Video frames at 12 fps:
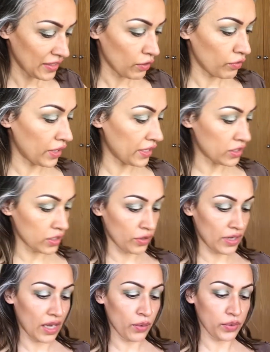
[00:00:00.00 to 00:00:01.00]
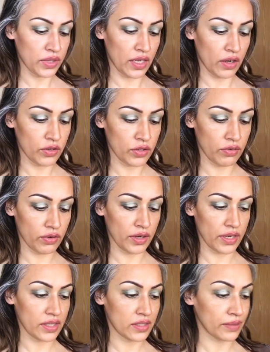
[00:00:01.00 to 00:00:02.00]
Right, so now with the under
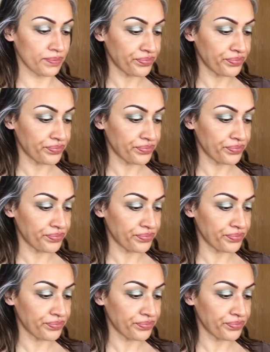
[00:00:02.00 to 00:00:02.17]
eyes,